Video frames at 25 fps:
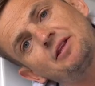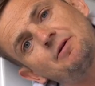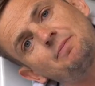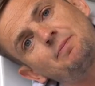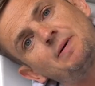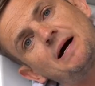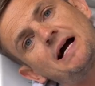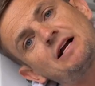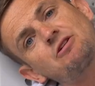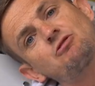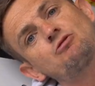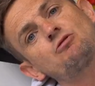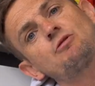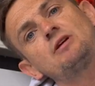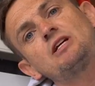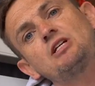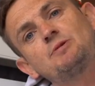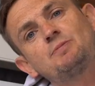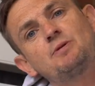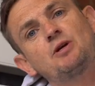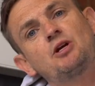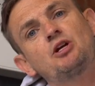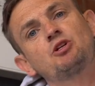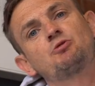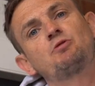at the batteries?
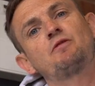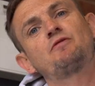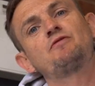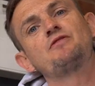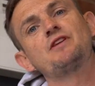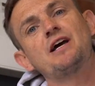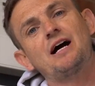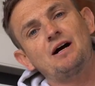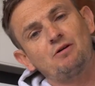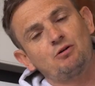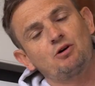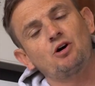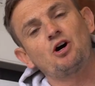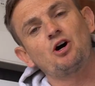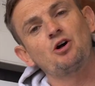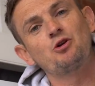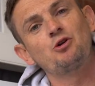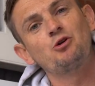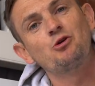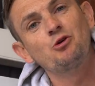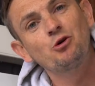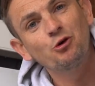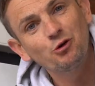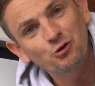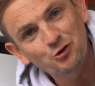Because we've now got
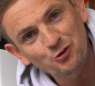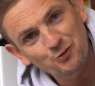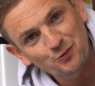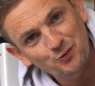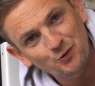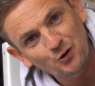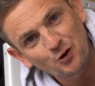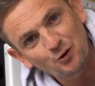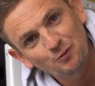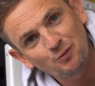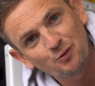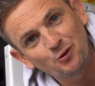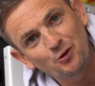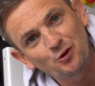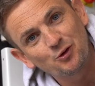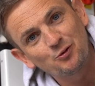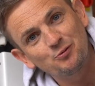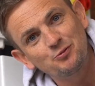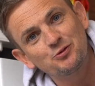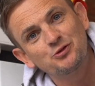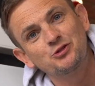another problem.